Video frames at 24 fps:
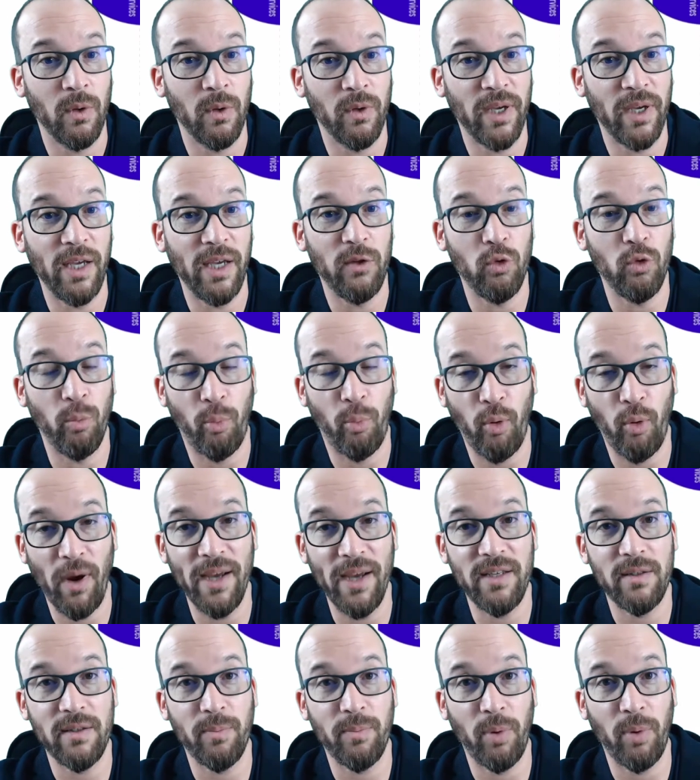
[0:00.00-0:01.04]
okay, to
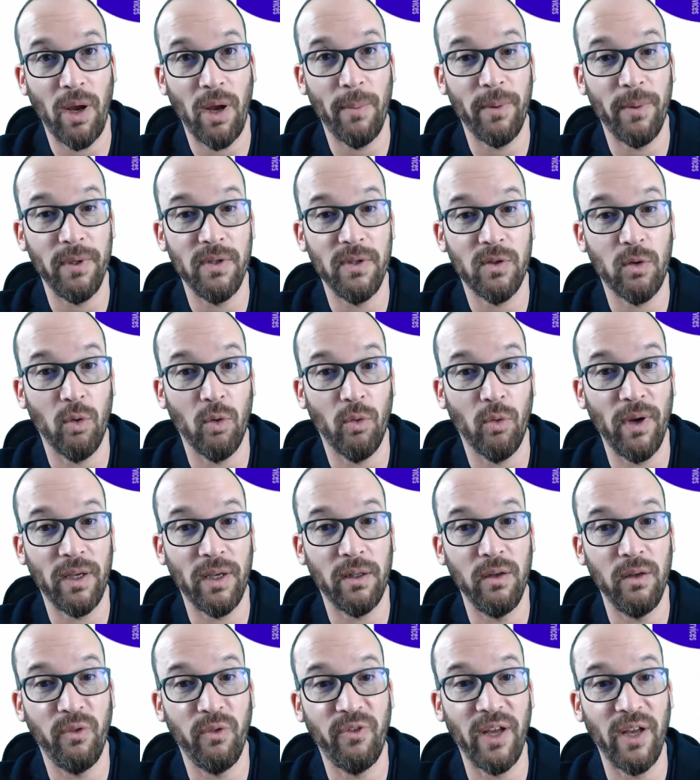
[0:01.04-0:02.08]
price properties
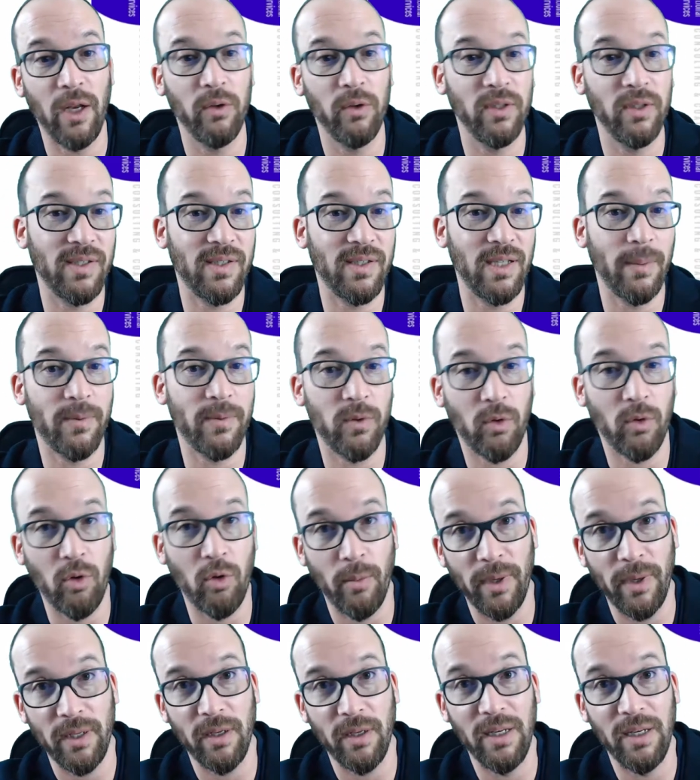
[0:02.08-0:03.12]
correctly, follow the steps
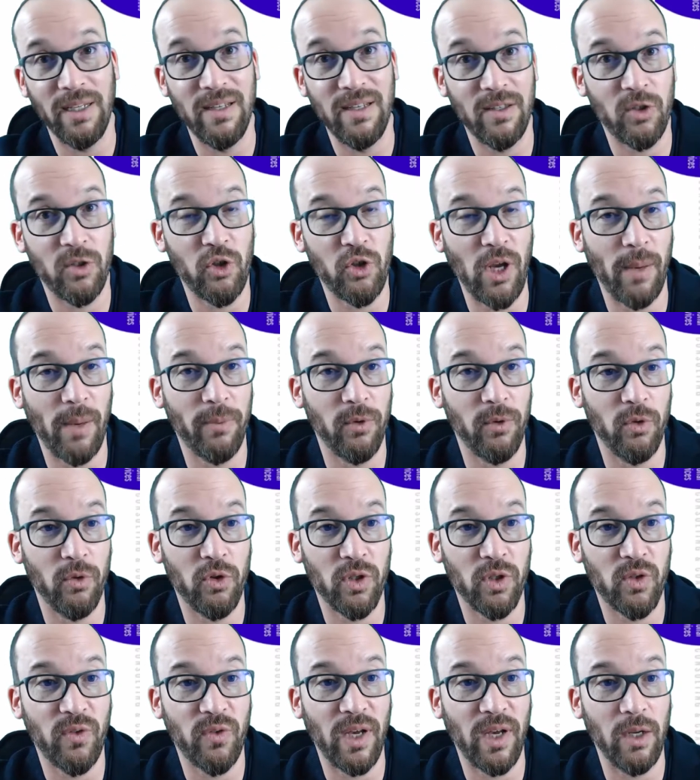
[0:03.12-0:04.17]
recommended in this chapter.
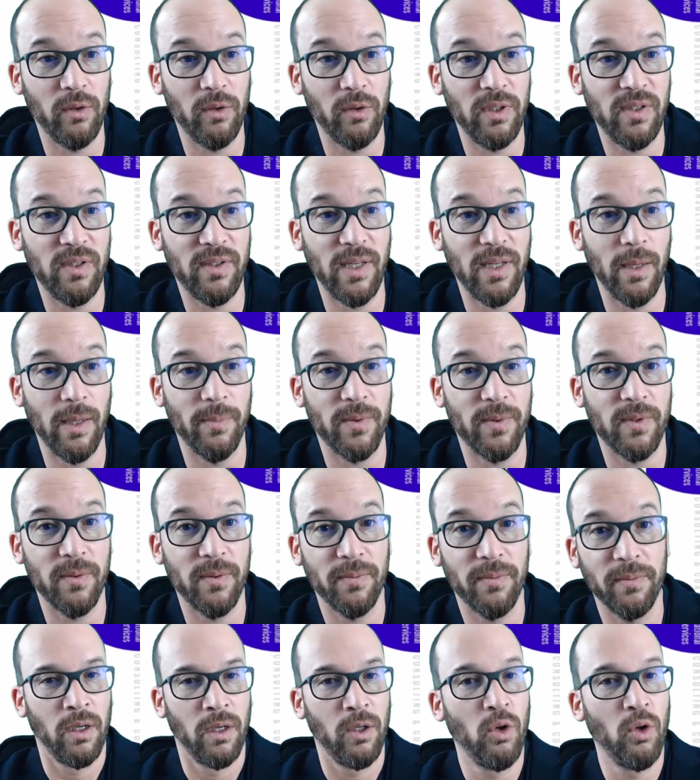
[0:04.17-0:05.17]
Just follow these steps.